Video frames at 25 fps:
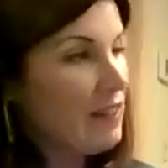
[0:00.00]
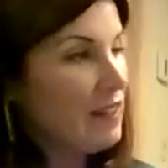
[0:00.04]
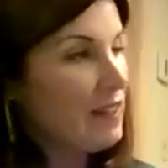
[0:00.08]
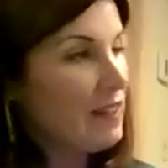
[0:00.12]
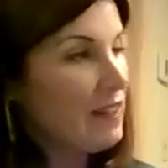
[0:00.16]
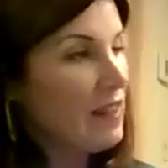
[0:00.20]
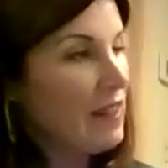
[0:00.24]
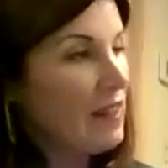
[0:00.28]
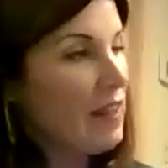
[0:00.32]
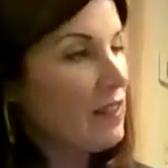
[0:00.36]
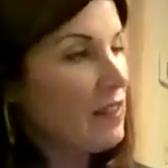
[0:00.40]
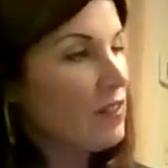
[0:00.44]

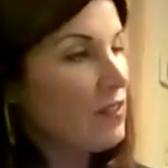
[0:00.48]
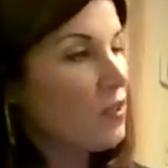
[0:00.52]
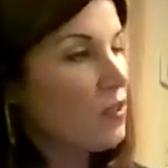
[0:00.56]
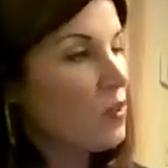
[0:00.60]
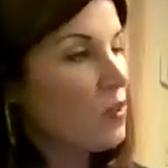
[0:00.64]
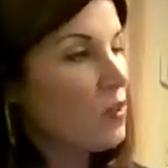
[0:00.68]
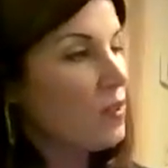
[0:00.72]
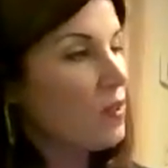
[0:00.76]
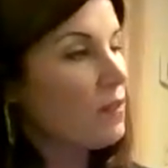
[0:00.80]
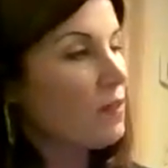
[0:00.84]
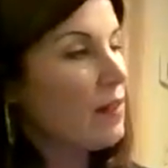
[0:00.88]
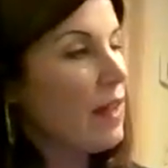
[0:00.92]
The antlers
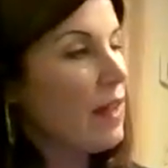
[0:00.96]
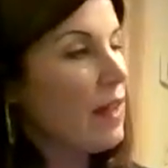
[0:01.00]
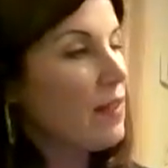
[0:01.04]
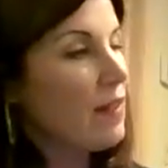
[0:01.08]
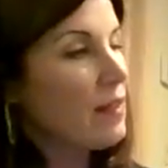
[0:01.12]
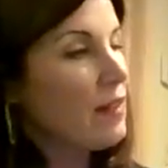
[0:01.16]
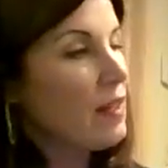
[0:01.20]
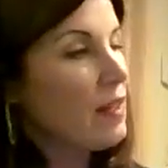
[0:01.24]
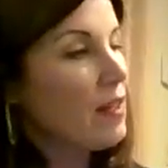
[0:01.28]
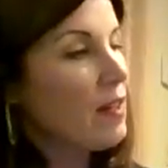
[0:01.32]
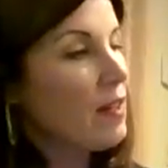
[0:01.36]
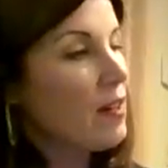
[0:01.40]
go around
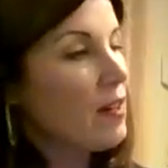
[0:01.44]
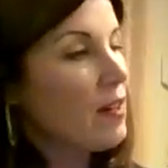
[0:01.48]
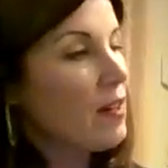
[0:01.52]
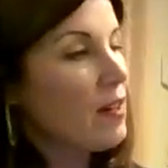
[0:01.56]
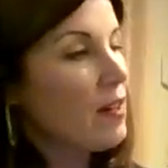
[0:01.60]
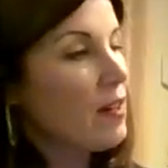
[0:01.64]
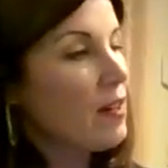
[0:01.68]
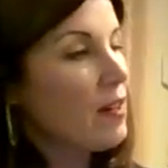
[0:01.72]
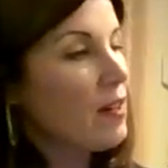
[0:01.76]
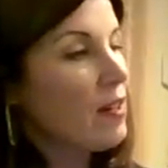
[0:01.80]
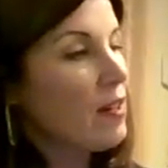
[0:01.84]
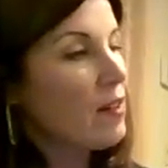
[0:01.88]
the
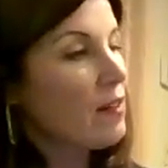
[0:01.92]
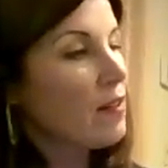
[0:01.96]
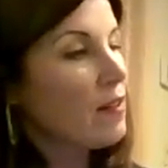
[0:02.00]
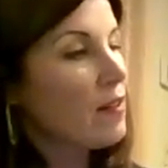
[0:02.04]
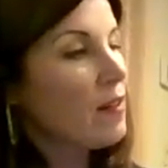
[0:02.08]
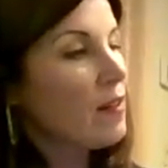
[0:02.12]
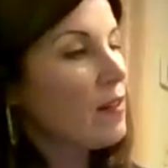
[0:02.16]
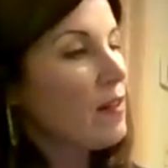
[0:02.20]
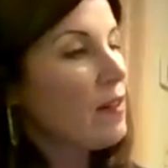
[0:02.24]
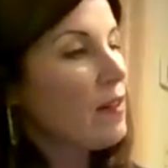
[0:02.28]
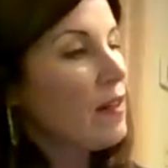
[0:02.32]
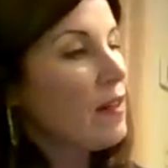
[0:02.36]
ear.
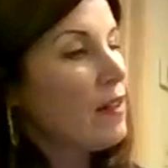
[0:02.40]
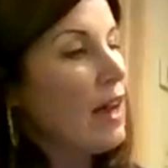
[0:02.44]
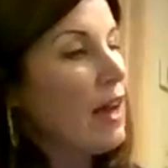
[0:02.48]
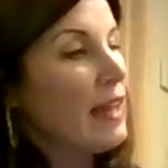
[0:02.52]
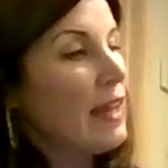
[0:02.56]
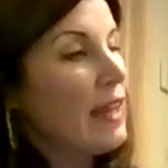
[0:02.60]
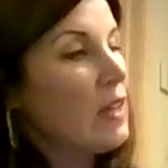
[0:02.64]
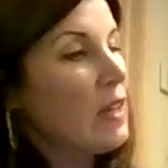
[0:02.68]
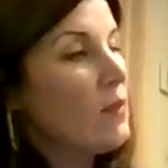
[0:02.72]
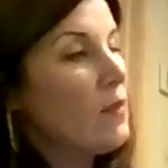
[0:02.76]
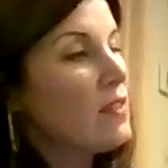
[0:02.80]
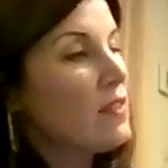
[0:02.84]

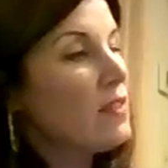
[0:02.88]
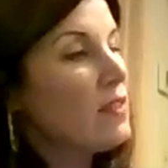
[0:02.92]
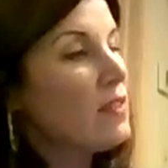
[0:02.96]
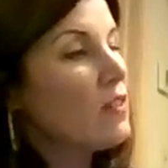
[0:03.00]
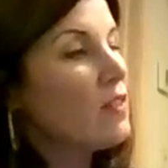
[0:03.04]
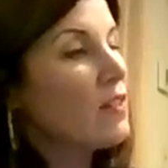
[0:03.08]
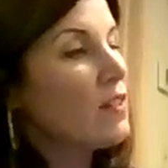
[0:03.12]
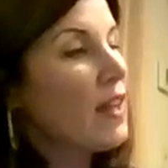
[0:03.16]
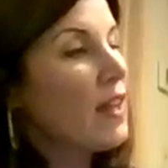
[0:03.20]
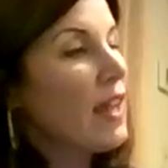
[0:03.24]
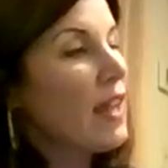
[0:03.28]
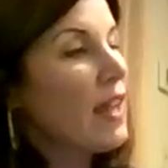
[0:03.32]
I can't wait to
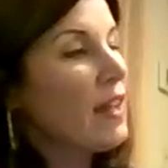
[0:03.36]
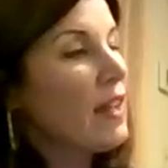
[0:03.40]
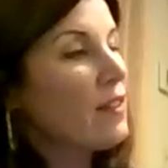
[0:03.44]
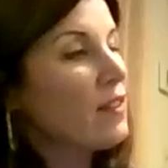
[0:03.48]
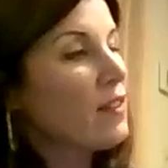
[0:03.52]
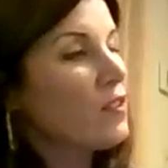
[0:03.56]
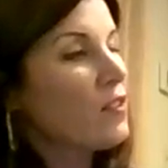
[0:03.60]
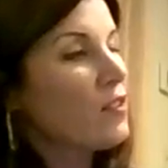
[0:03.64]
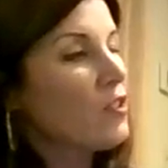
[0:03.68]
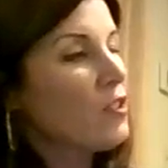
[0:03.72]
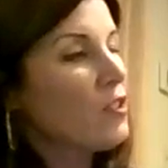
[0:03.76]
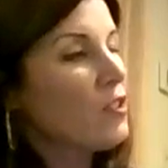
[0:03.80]
see your
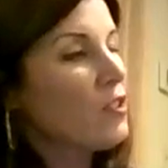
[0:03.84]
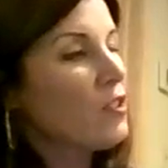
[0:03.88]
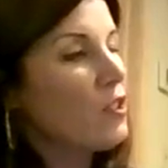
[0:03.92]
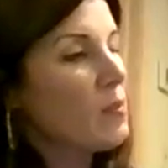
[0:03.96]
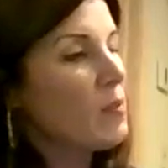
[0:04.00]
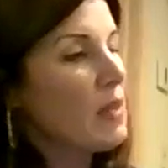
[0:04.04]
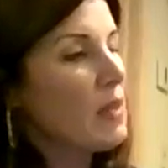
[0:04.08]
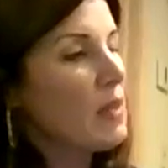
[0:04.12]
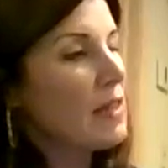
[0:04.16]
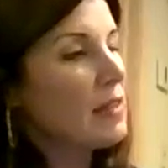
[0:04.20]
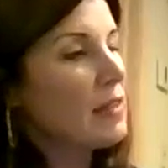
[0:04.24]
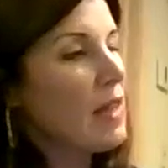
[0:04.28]
antlers
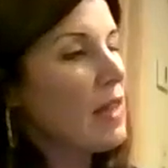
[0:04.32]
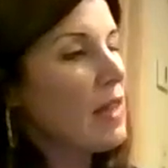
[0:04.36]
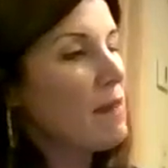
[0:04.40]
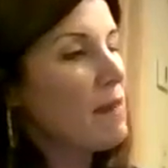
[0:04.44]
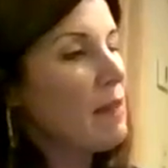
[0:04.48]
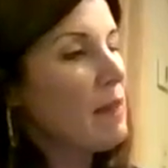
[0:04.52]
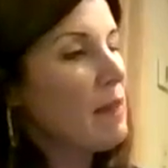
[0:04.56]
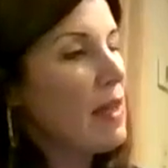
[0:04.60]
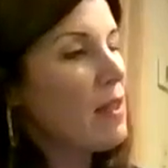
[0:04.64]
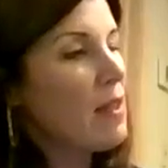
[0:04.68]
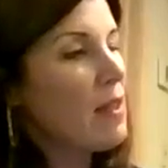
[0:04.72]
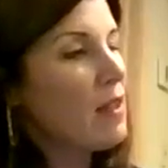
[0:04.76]
too, because
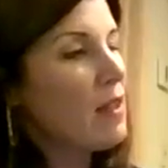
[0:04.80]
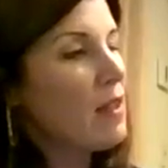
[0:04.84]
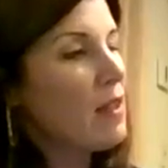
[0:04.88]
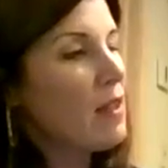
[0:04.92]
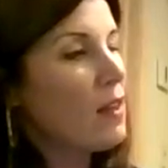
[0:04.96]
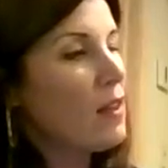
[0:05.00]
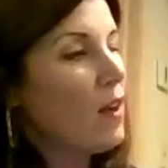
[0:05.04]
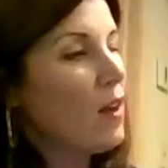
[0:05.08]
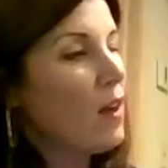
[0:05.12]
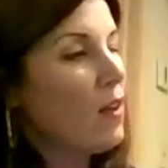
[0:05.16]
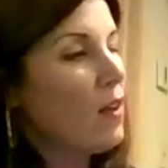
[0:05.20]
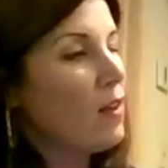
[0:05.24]
I bet
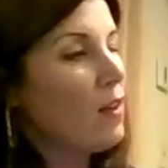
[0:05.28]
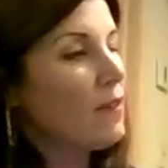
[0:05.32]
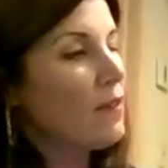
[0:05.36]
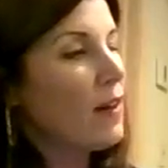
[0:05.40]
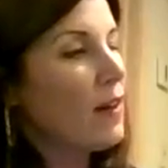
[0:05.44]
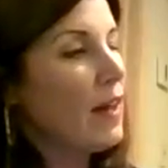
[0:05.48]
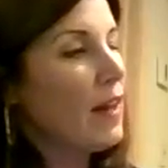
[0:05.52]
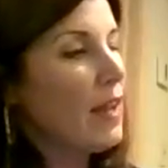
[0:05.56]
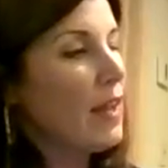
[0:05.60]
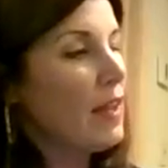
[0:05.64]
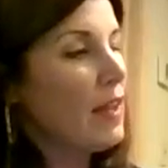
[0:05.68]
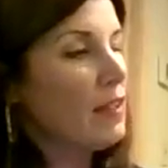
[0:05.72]
all of
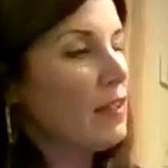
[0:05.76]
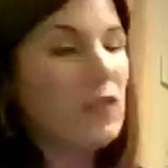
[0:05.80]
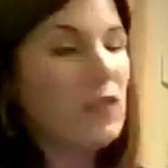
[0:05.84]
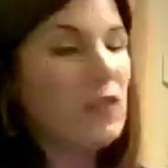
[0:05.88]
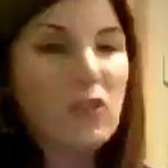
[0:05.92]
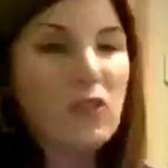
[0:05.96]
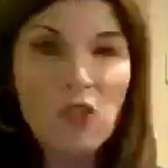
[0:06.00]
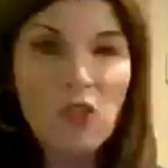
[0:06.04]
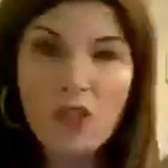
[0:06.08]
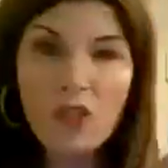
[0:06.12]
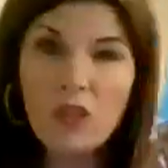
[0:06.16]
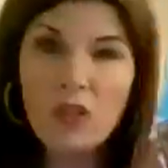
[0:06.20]
our
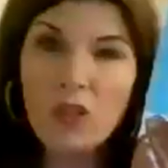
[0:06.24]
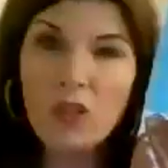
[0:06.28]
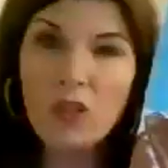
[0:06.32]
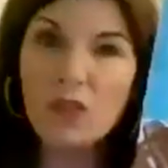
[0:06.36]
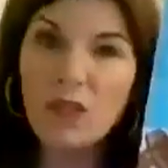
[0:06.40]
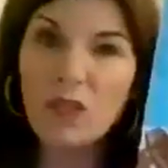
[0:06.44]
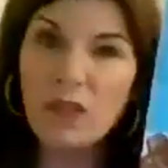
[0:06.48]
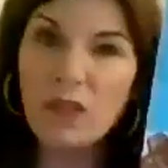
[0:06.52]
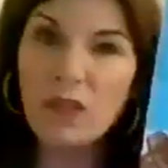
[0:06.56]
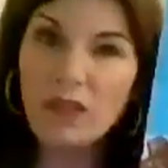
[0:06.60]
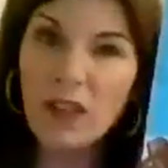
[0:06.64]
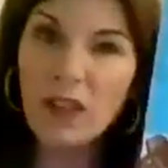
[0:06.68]
antlers look so
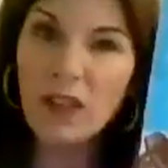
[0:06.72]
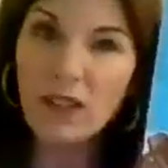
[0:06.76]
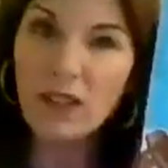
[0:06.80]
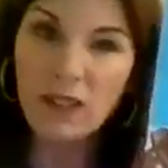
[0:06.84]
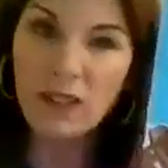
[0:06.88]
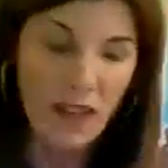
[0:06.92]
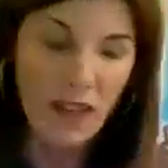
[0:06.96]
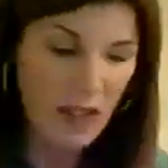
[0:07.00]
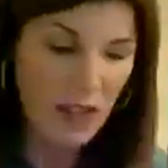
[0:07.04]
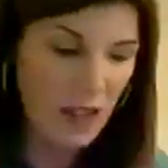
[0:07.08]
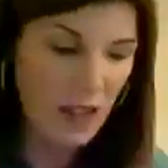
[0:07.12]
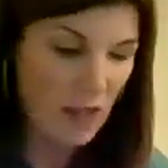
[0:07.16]
different,
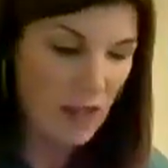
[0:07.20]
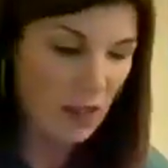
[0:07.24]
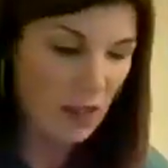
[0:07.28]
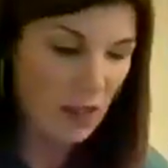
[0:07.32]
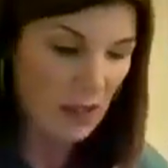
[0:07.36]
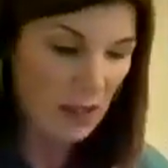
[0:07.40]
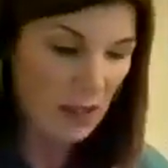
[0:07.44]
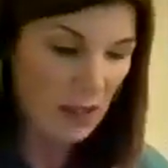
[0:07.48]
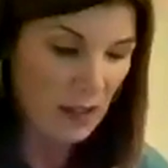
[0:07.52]
right?